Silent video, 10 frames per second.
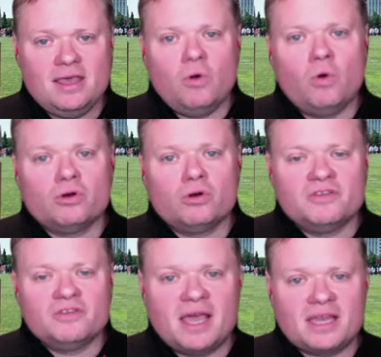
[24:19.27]
orders
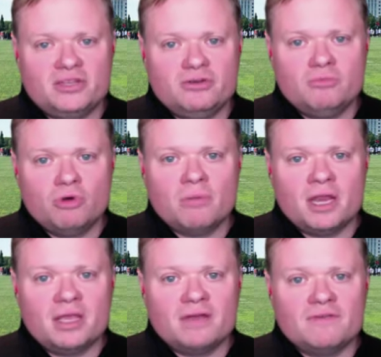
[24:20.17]
of magnitude more
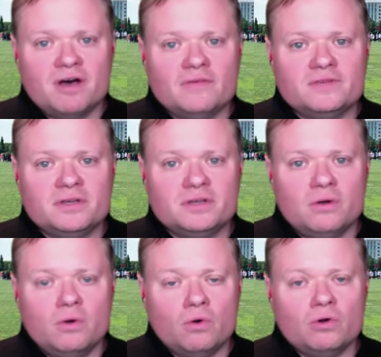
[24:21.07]
money involved,
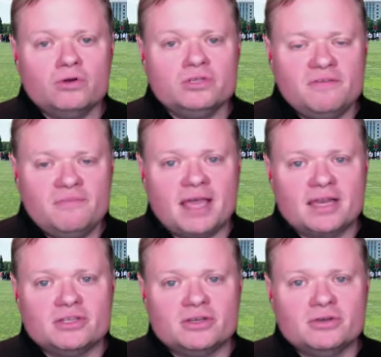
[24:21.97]
orders of
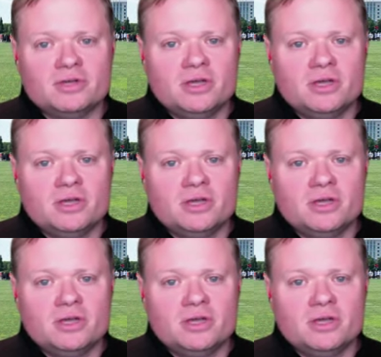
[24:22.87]
magnitude.